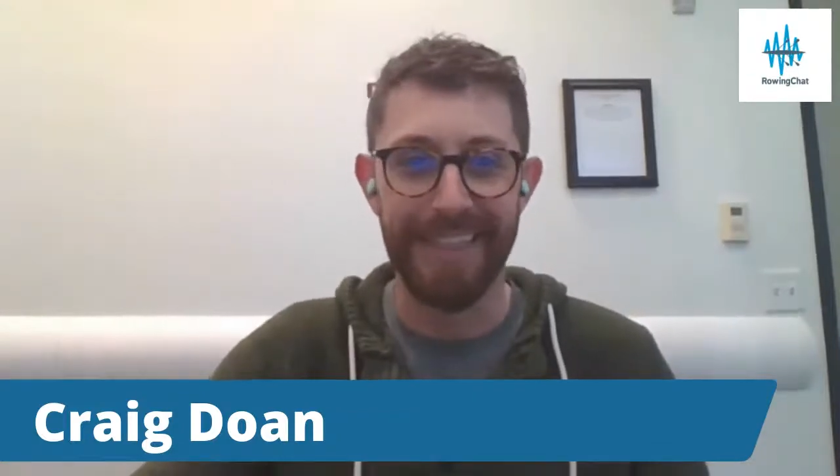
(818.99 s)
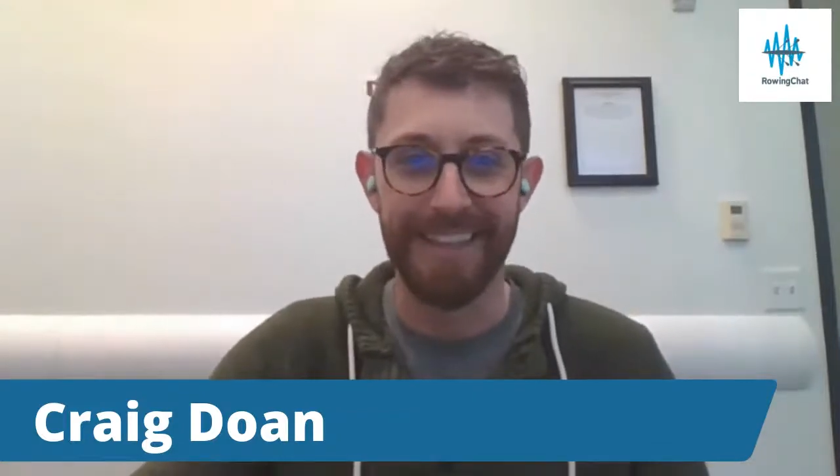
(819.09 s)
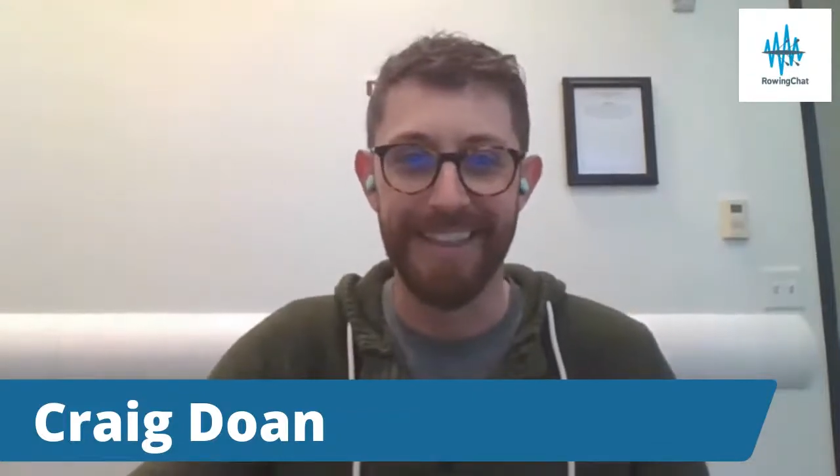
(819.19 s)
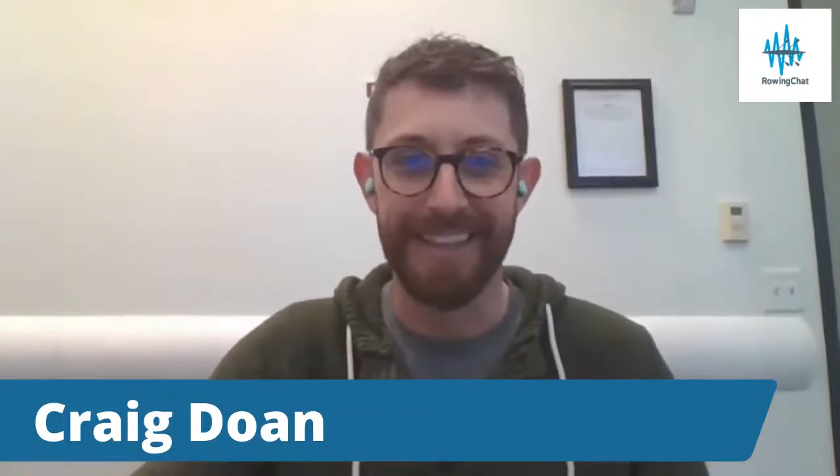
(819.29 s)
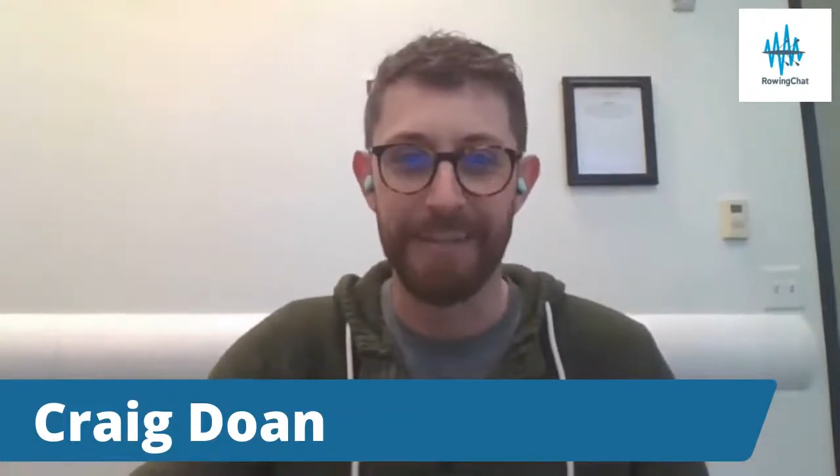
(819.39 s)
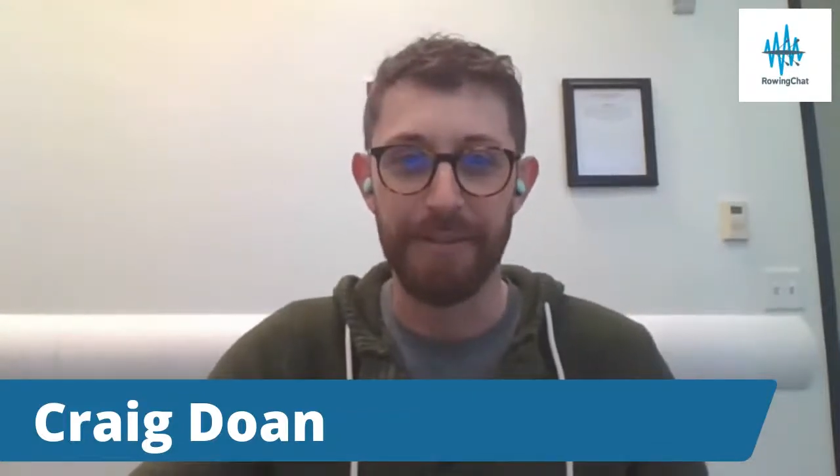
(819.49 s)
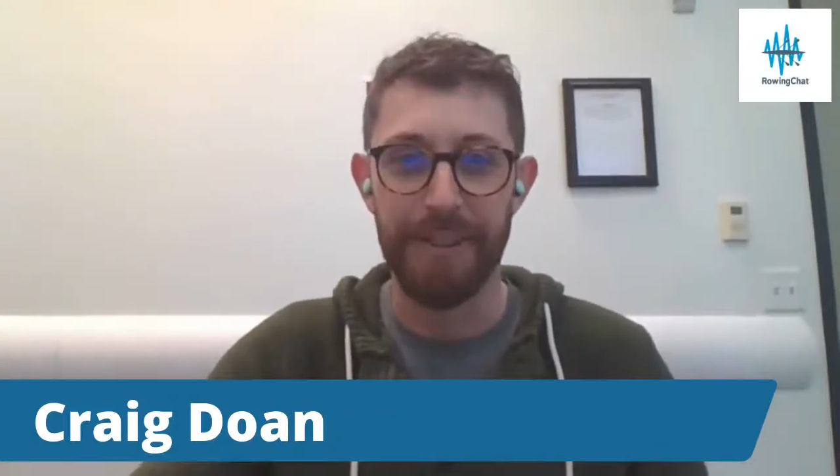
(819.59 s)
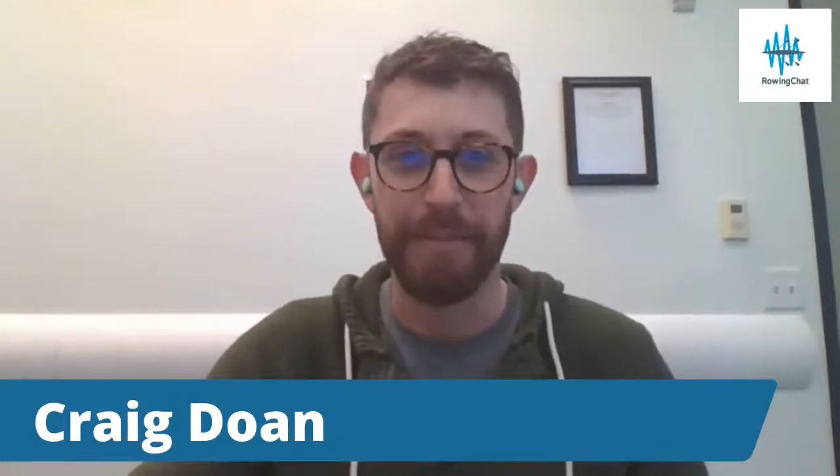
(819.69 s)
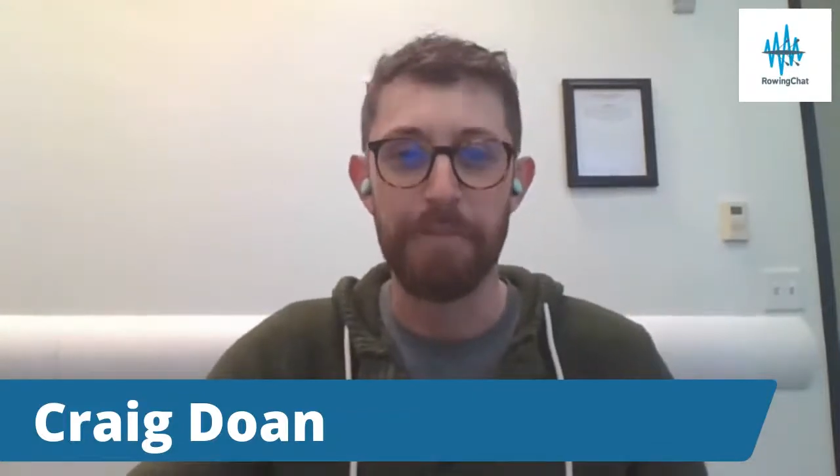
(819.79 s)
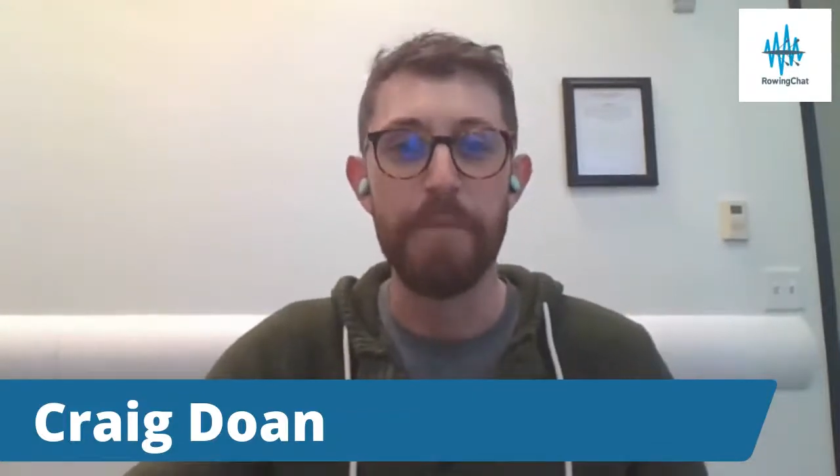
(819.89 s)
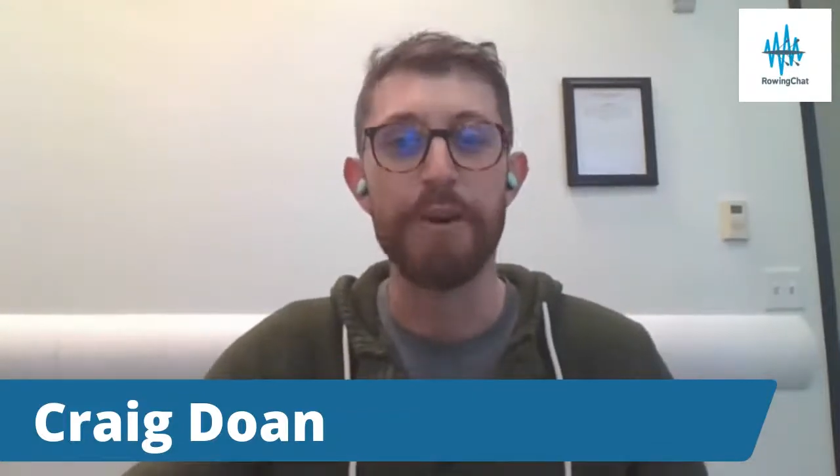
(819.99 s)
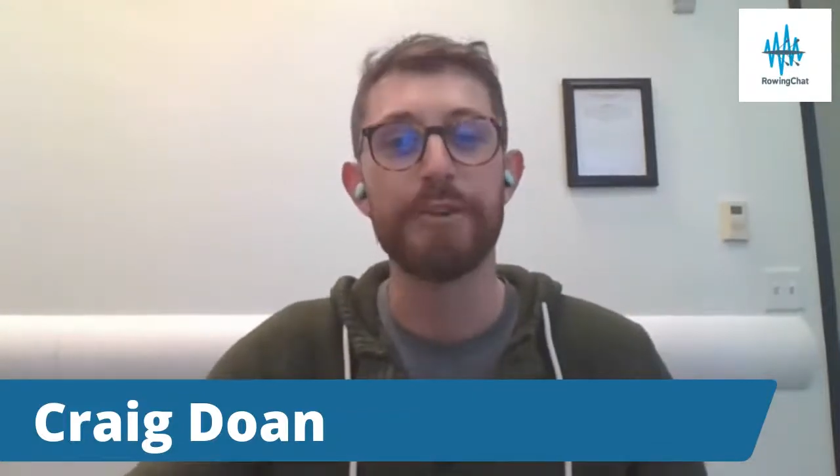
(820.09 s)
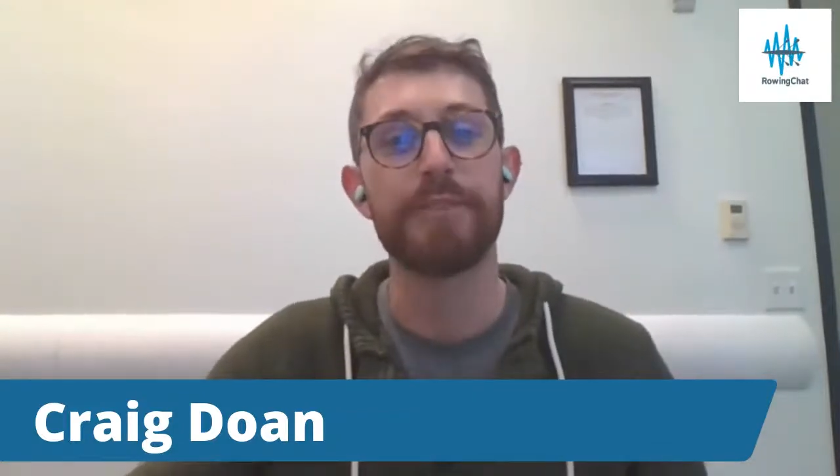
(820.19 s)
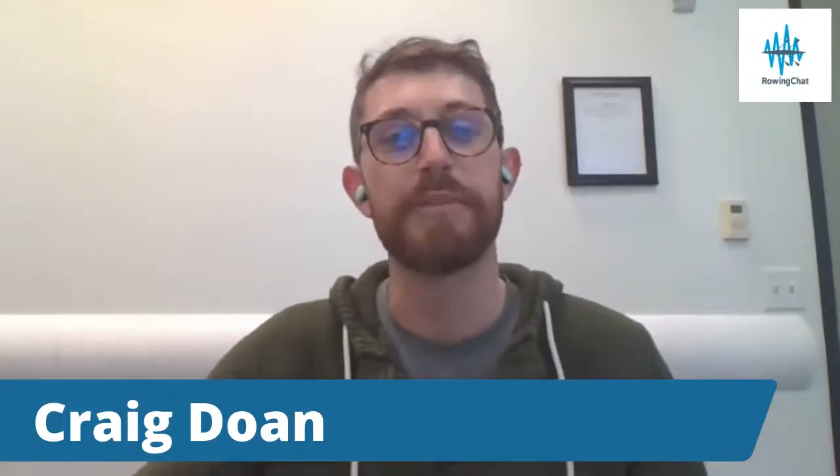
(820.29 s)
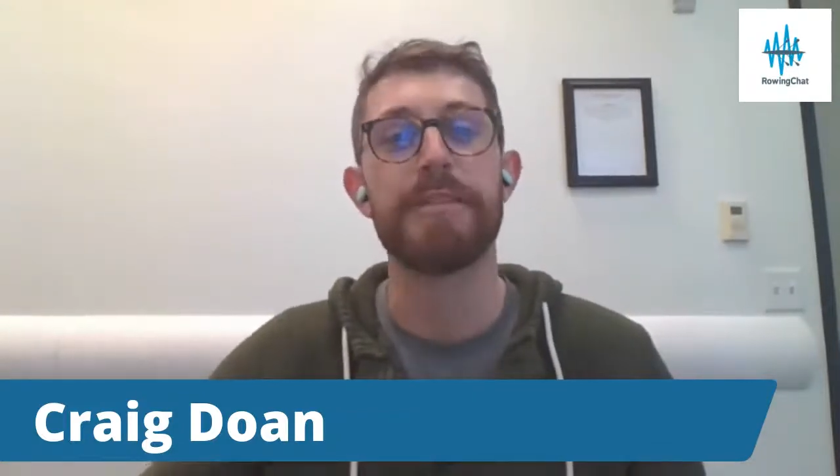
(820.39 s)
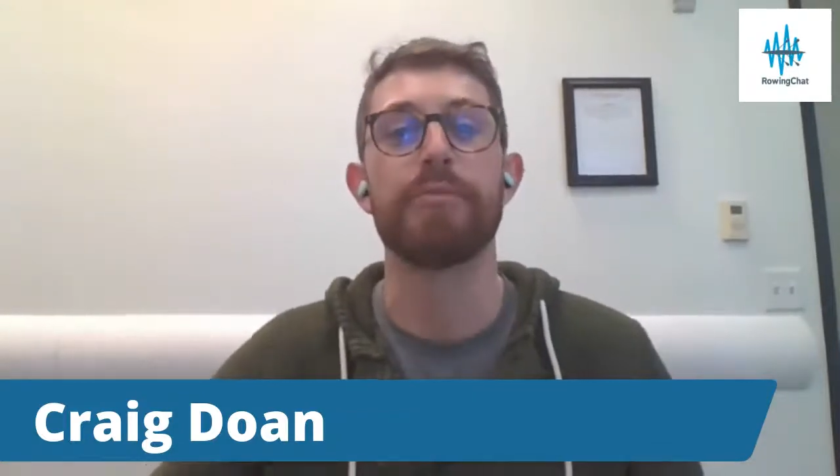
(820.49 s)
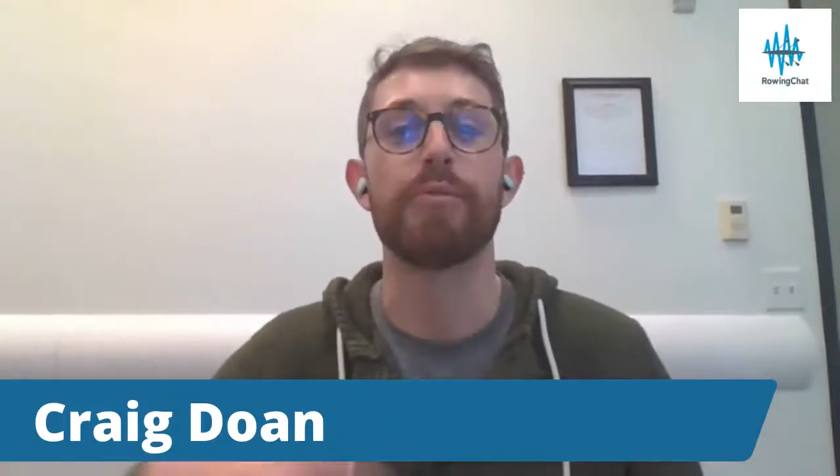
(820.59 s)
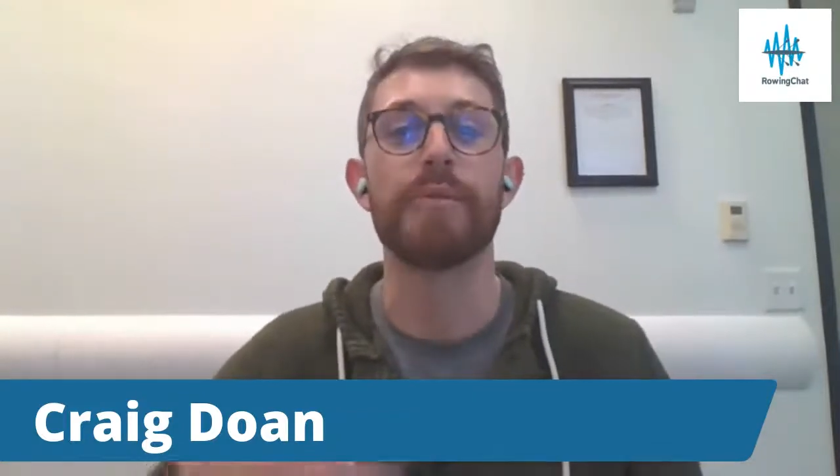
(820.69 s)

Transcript: thing that most people,